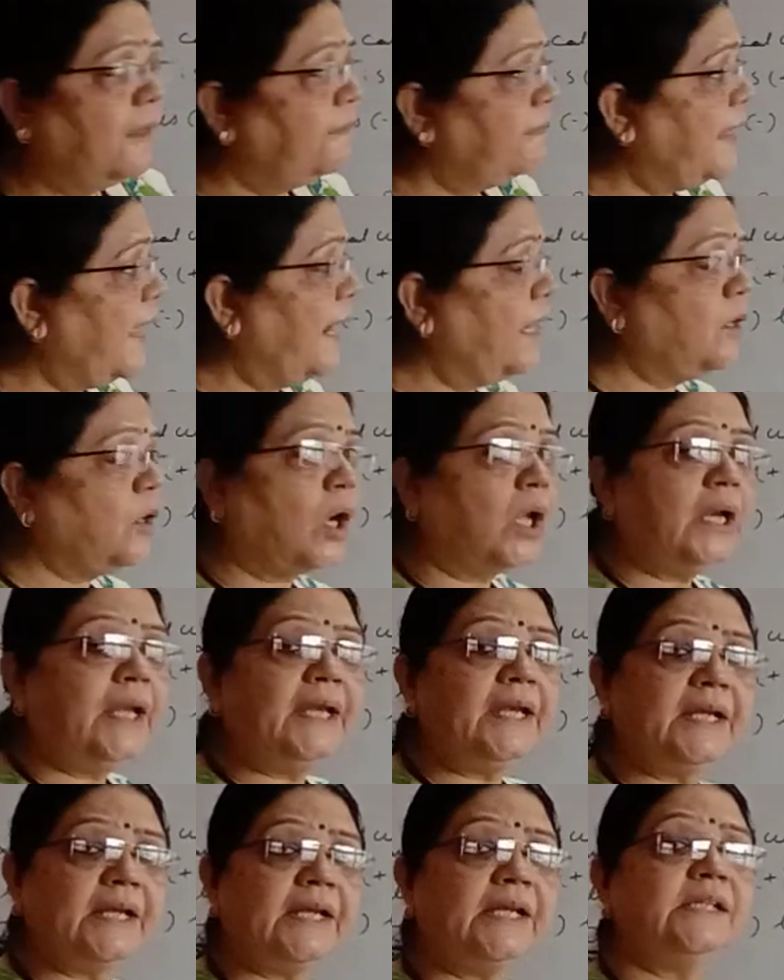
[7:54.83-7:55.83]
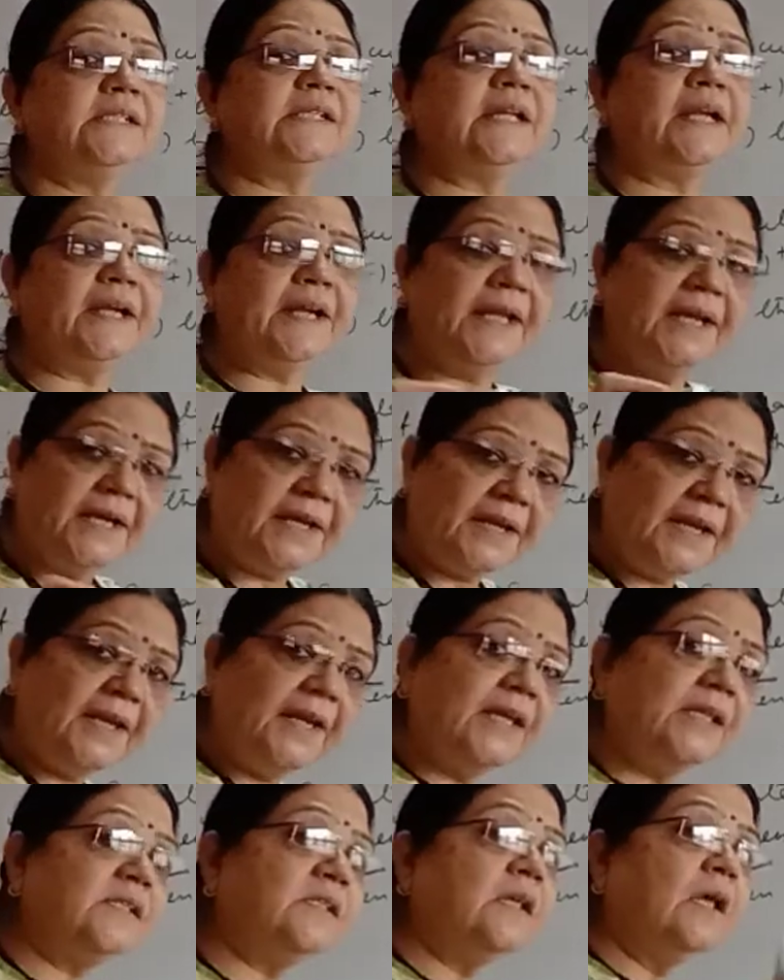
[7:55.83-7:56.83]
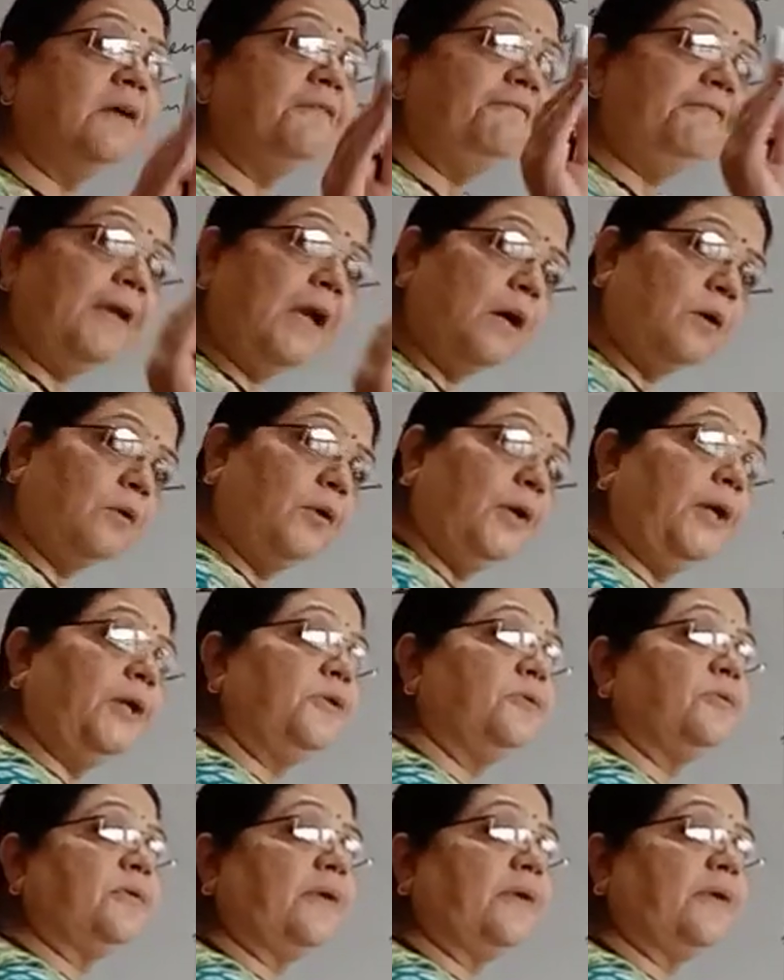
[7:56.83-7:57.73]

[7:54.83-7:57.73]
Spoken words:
That all increase and decrease we are going to